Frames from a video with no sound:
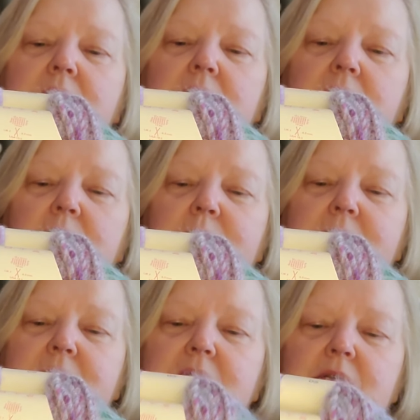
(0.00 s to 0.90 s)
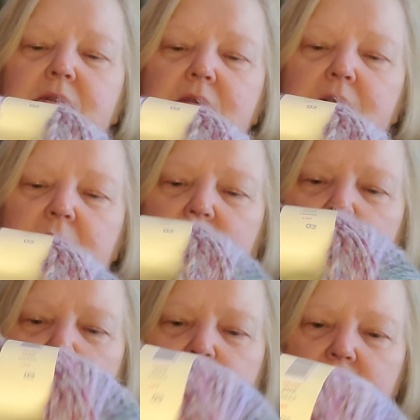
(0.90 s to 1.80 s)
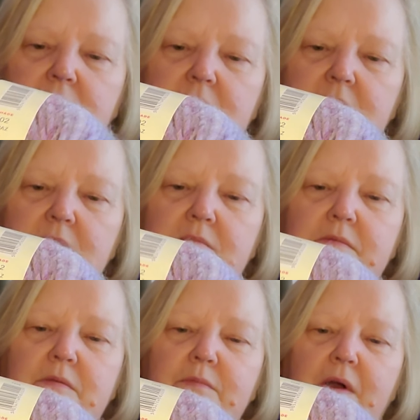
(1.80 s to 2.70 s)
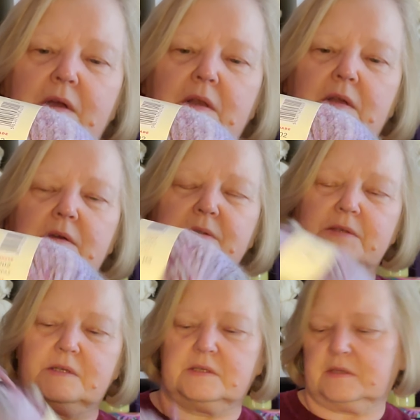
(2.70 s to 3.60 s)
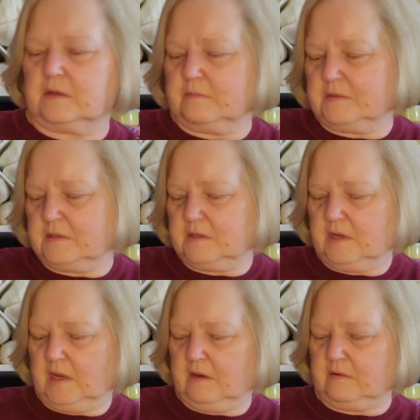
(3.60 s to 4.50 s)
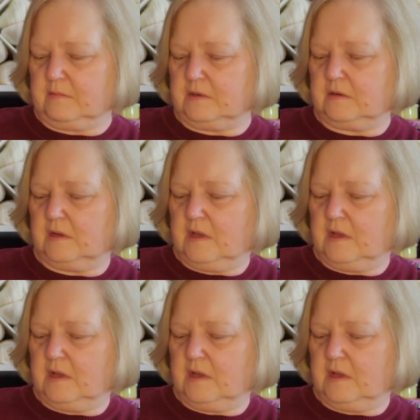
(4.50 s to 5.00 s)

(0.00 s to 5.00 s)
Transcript: the composition on this? I should have worn my glasses. Terrible.